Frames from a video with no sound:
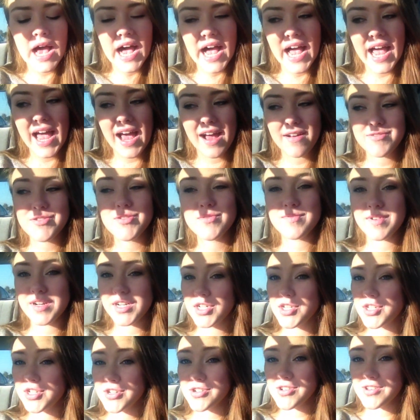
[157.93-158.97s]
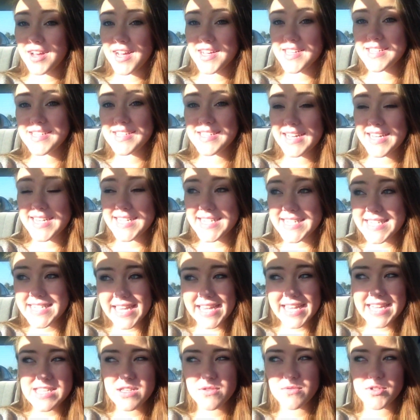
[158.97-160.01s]
I have to register classes at
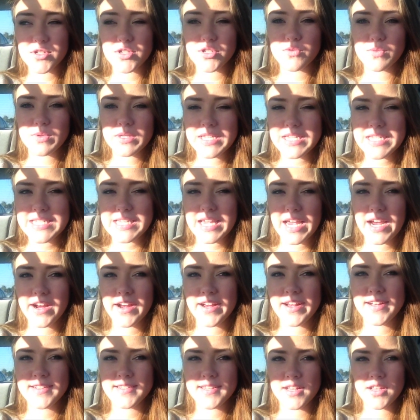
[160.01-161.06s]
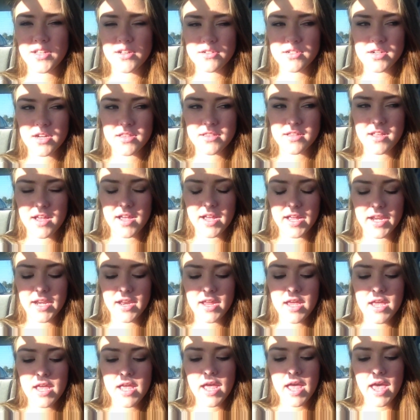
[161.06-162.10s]
6, which is really scary because I looked
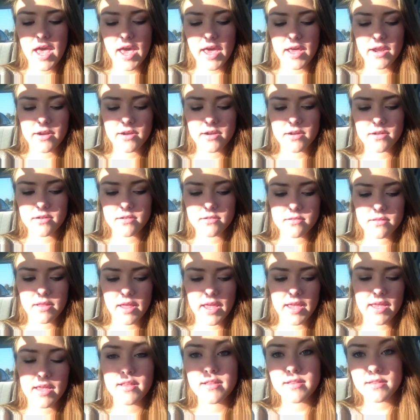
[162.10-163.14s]
online at our, like,